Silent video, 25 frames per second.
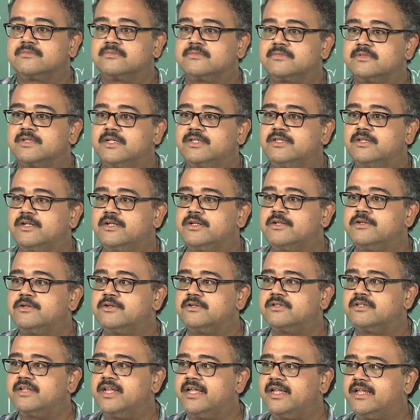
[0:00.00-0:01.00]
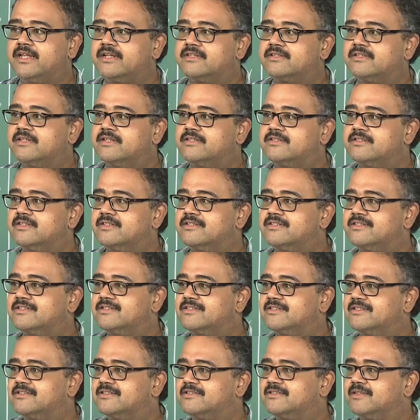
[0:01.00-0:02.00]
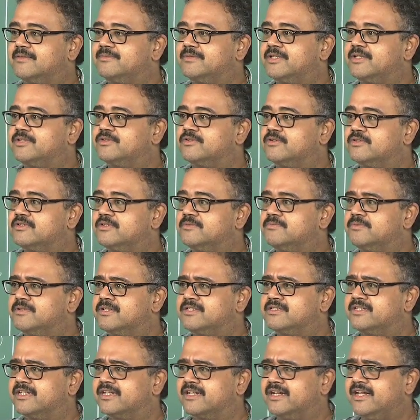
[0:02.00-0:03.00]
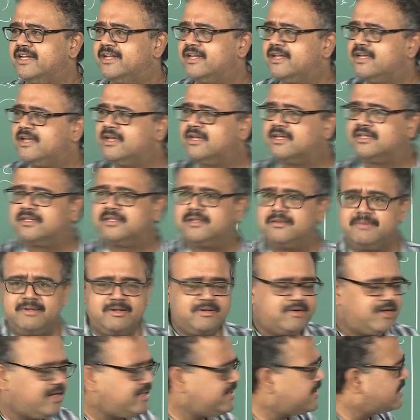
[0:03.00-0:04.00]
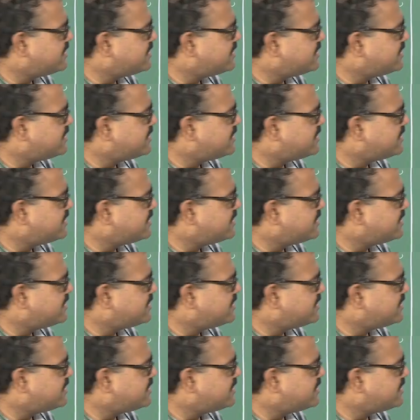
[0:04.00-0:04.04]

You know, it looks like it's something so simplistic, right. I mean, look at the